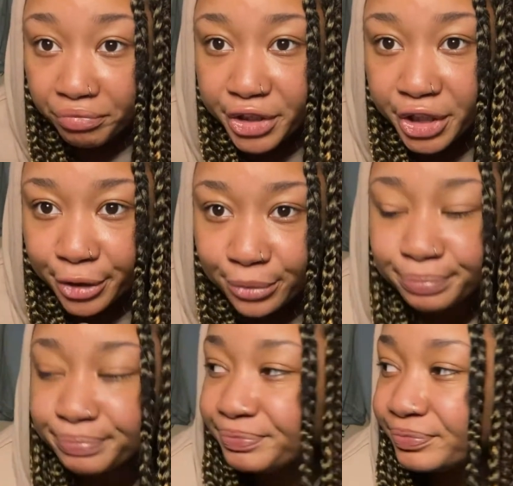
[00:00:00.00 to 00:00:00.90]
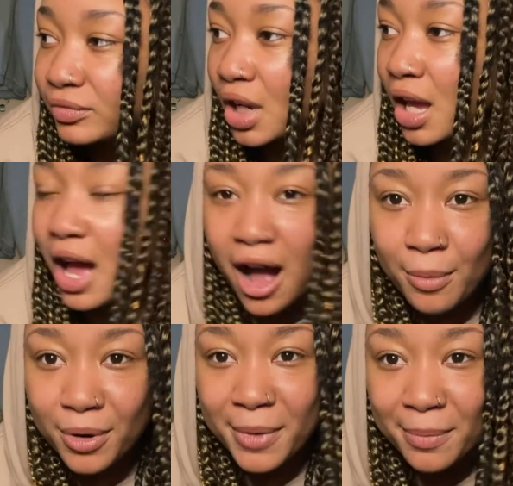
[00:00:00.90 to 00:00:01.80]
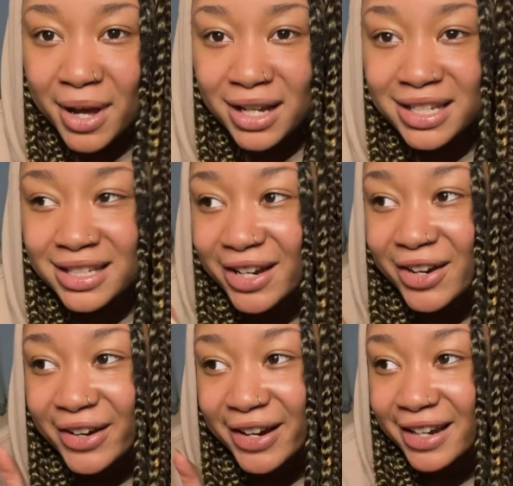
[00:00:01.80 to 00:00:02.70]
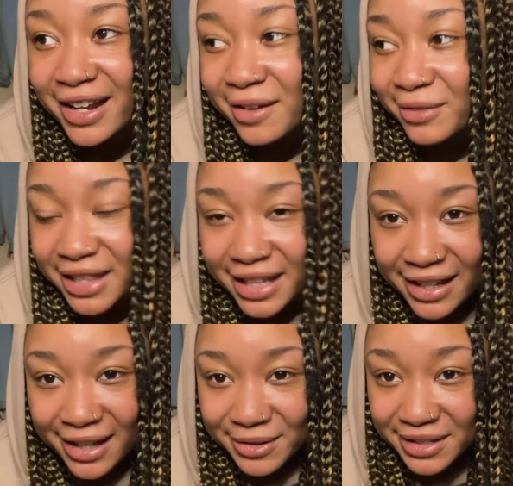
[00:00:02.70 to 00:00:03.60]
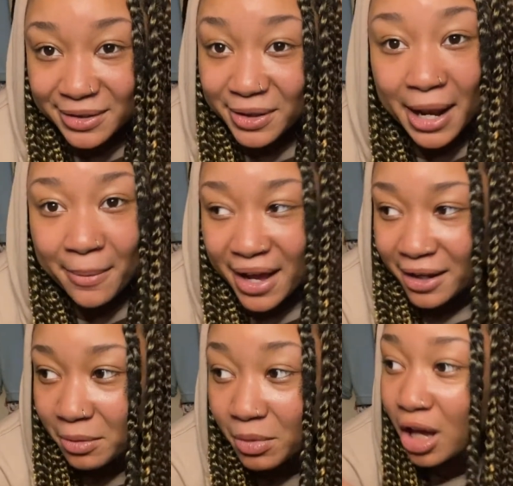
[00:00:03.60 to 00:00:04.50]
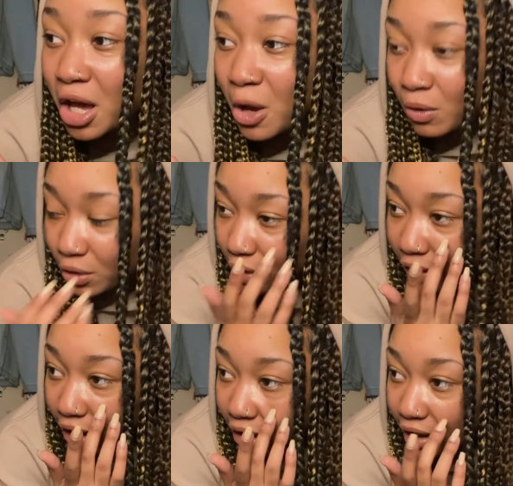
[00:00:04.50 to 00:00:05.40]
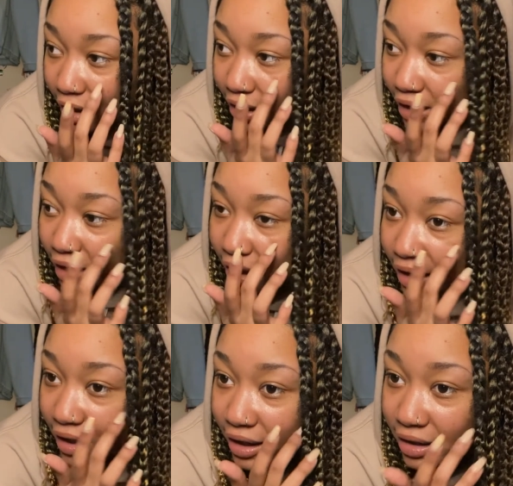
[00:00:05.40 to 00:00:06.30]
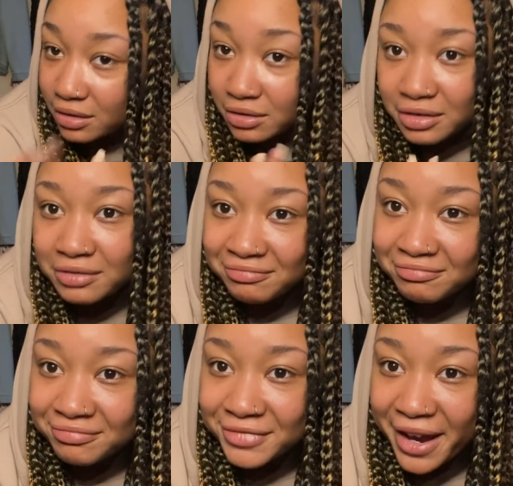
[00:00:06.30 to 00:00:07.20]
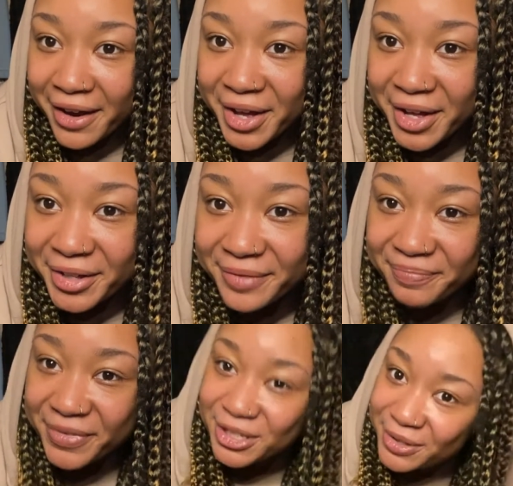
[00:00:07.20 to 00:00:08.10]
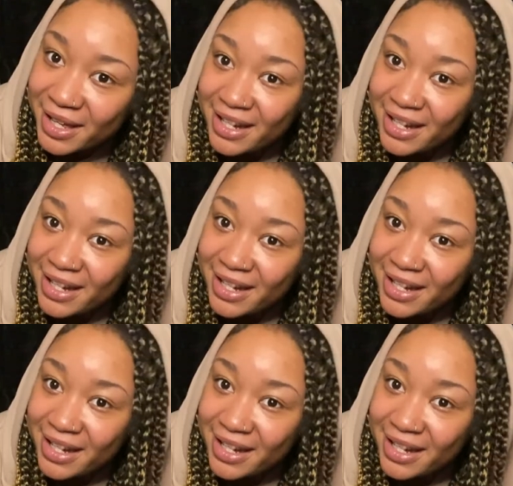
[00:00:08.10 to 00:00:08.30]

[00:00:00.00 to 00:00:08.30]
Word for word: you know, I'll put my boxes there and everything else that I pack up will go there. And yeah, let's do that